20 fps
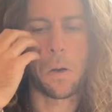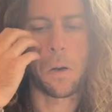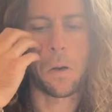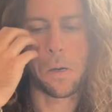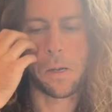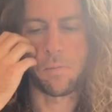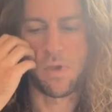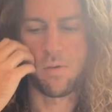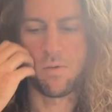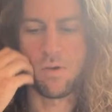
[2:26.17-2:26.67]

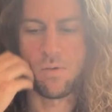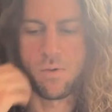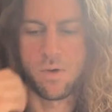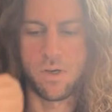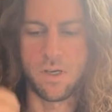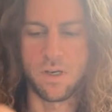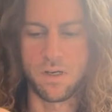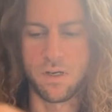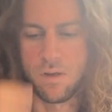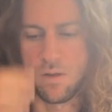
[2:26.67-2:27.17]
maybe we
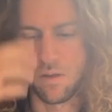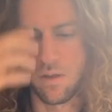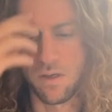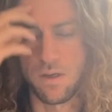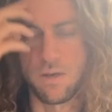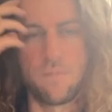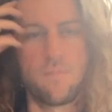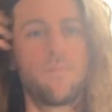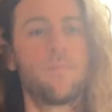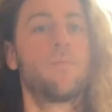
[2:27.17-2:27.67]
can do that.
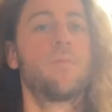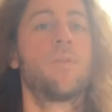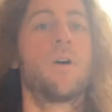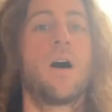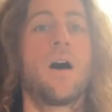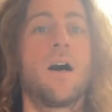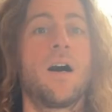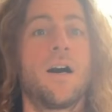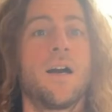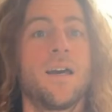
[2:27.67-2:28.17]

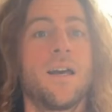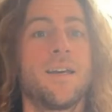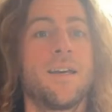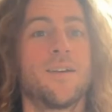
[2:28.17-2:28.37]
Hi.